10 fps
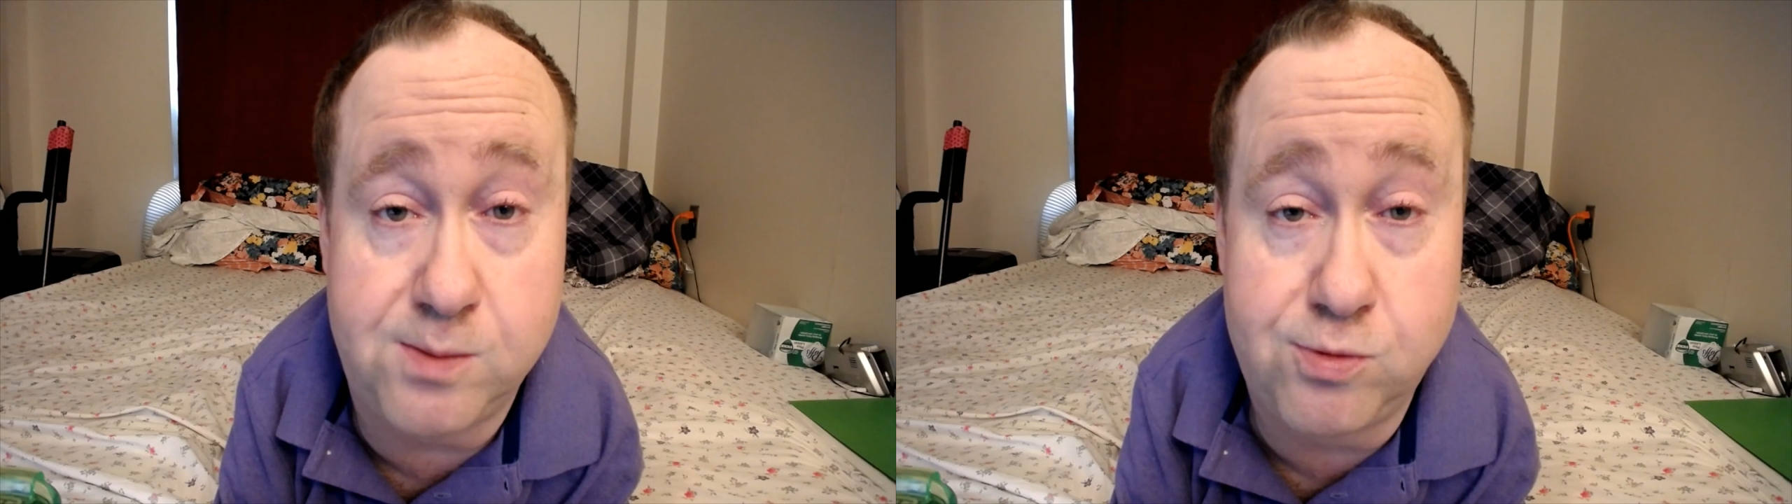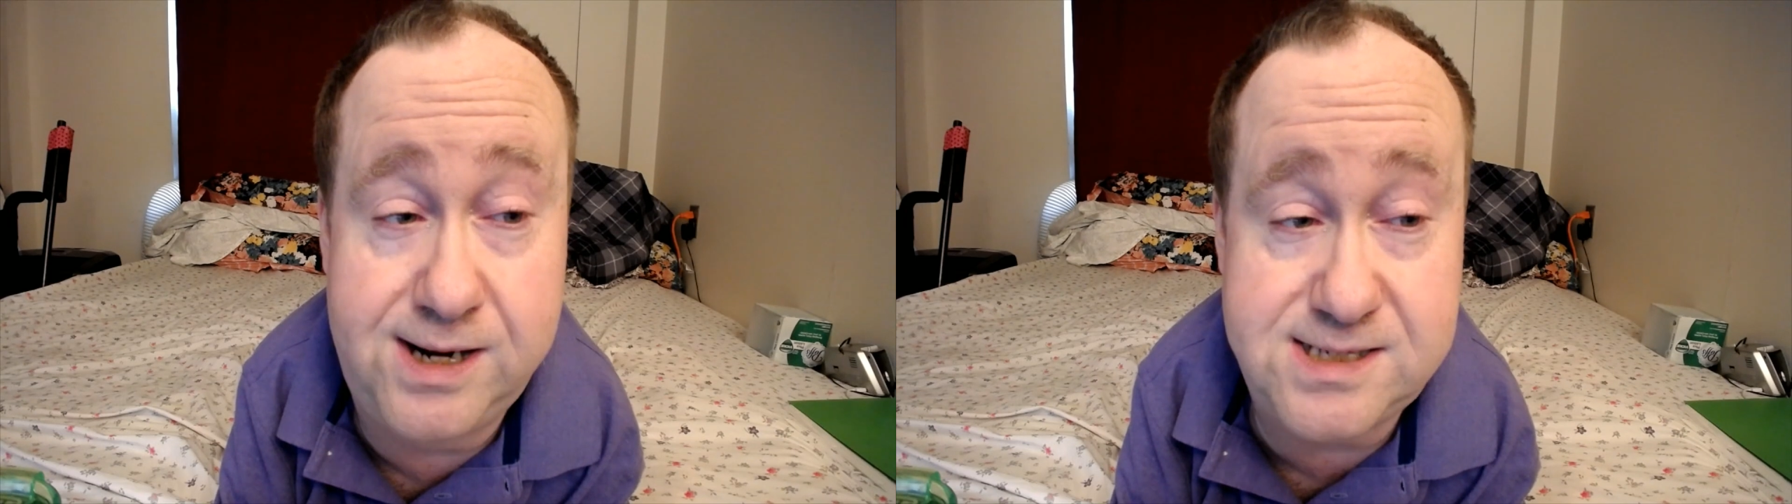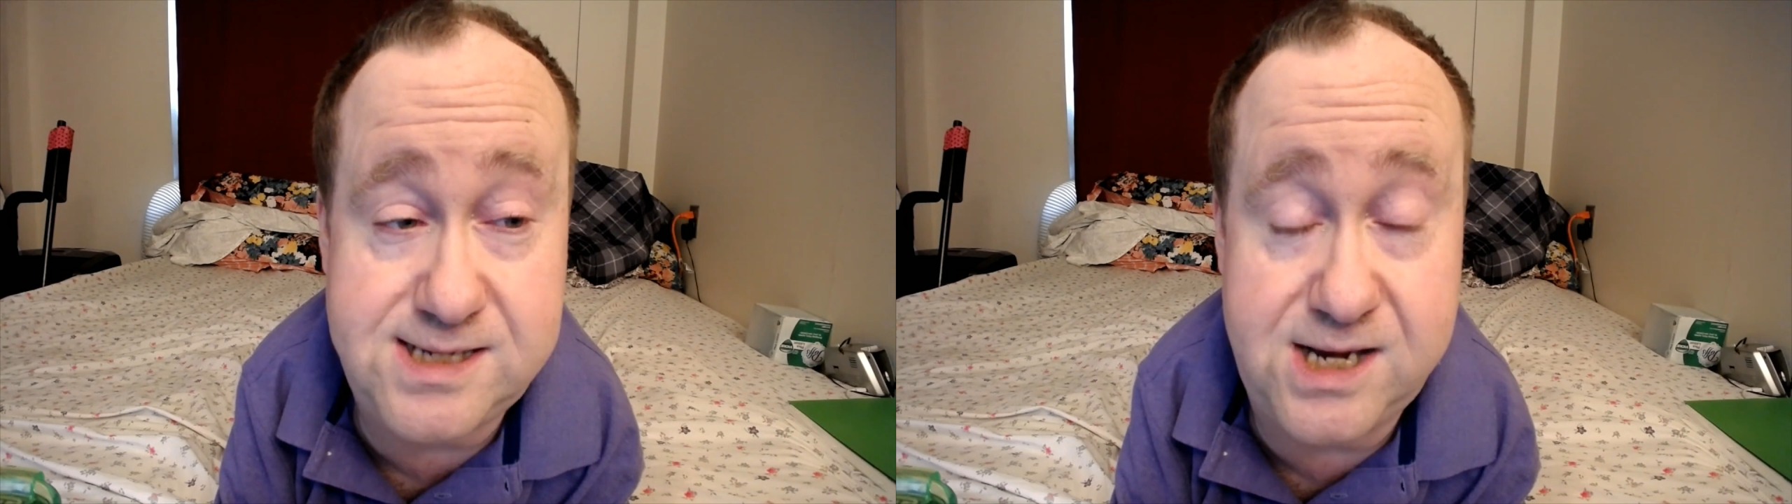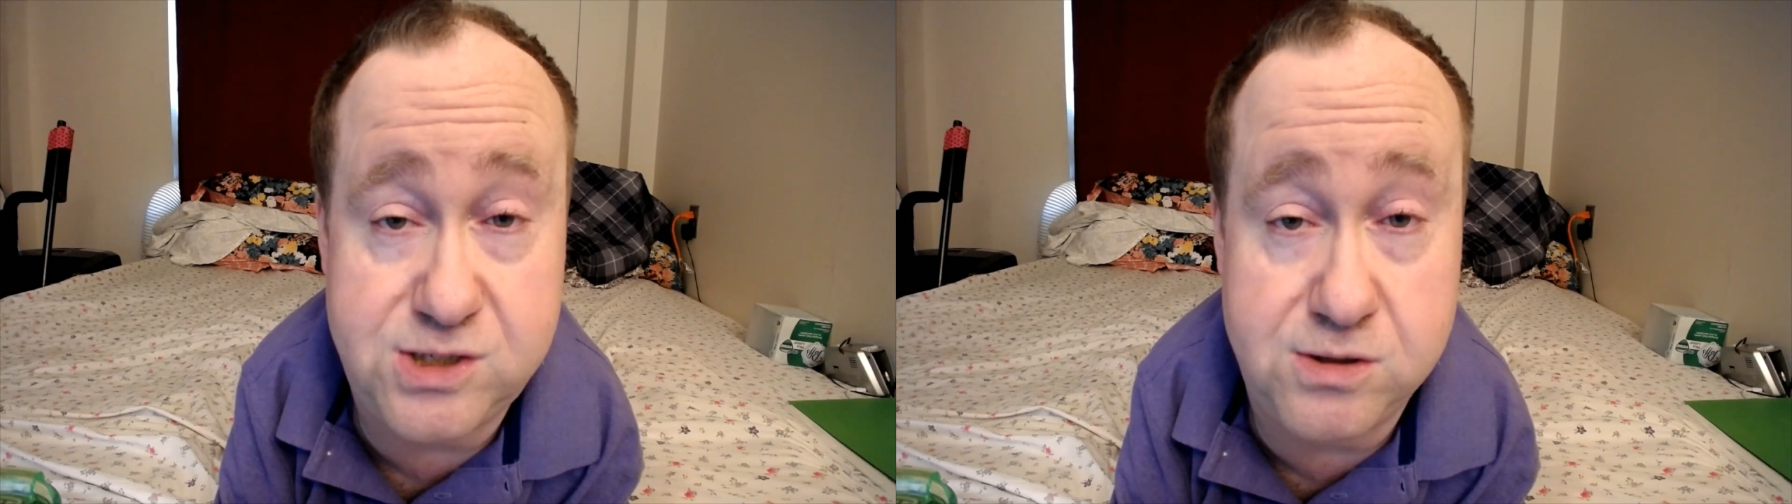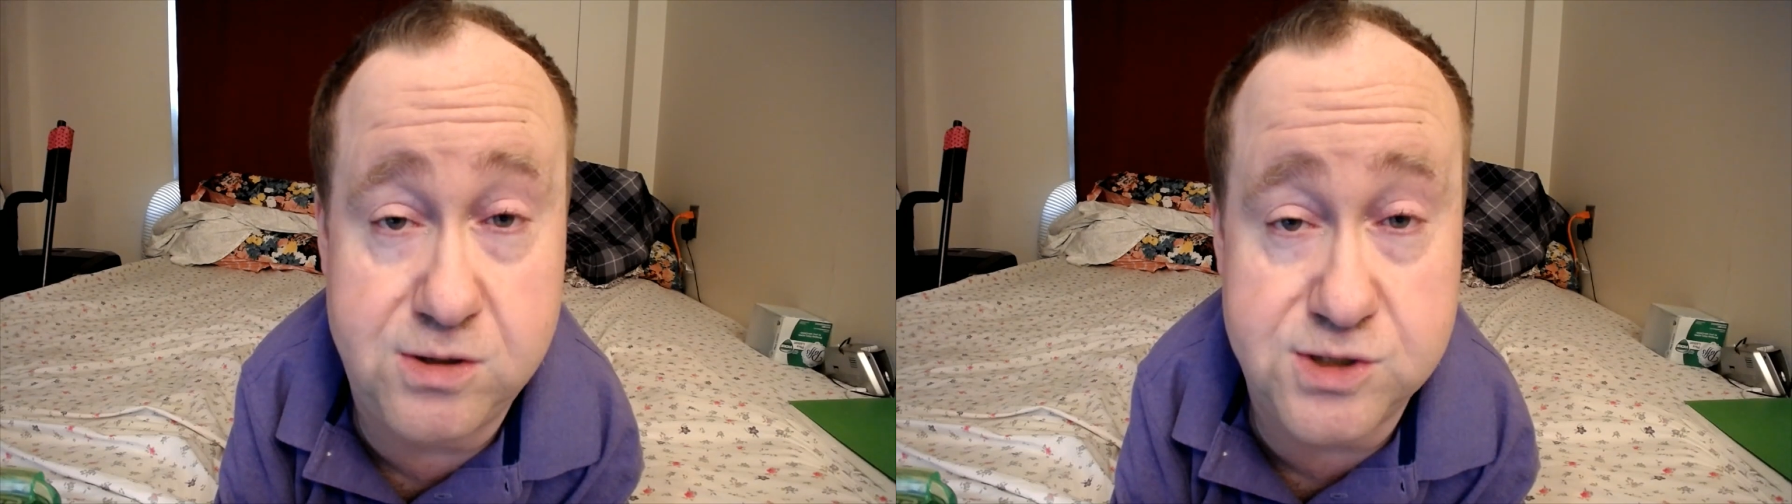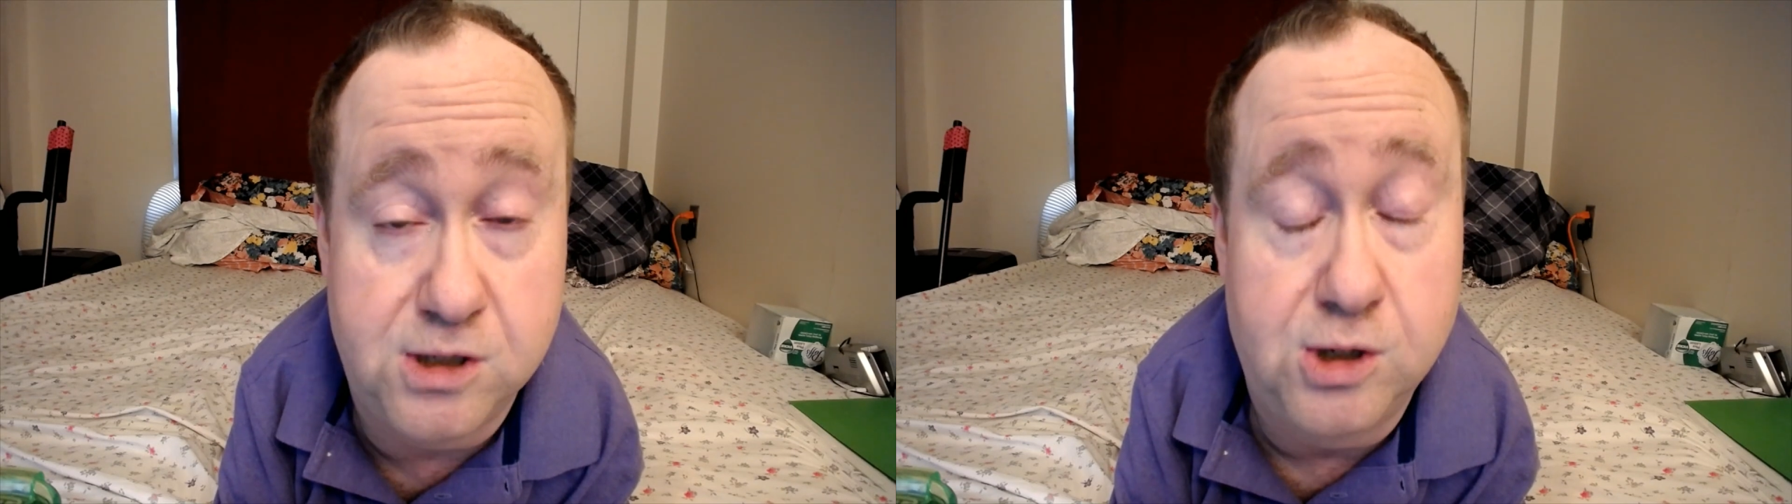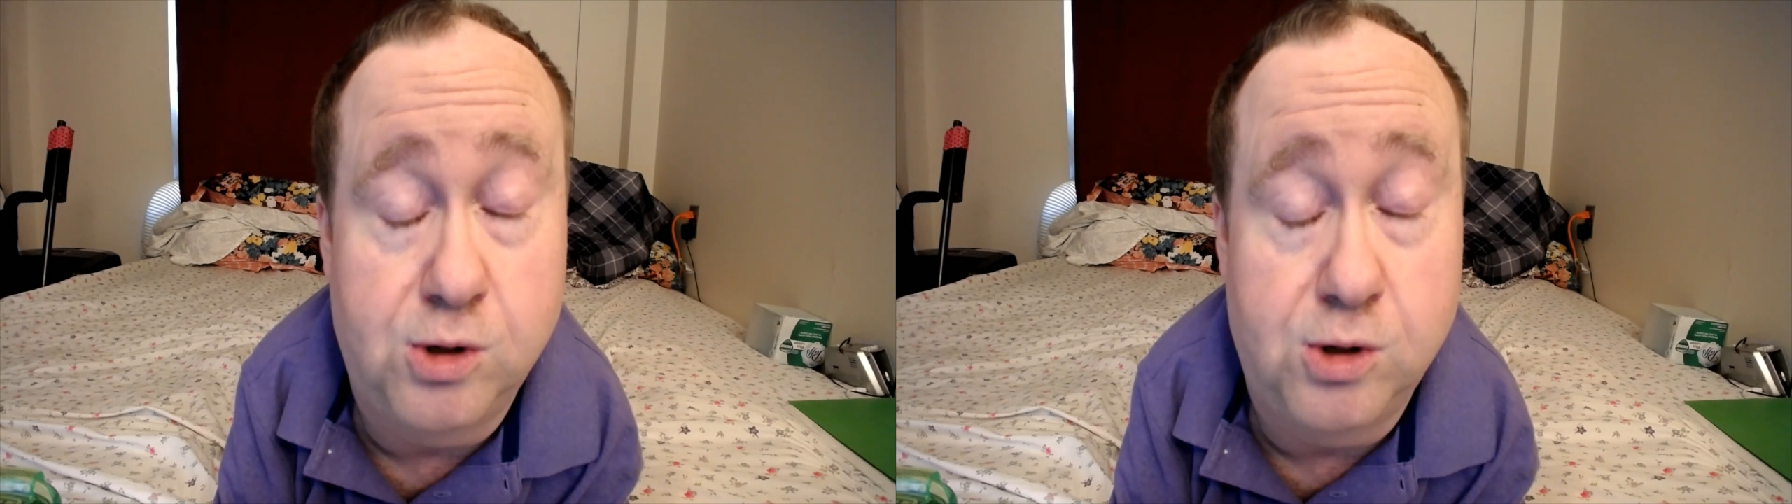your processors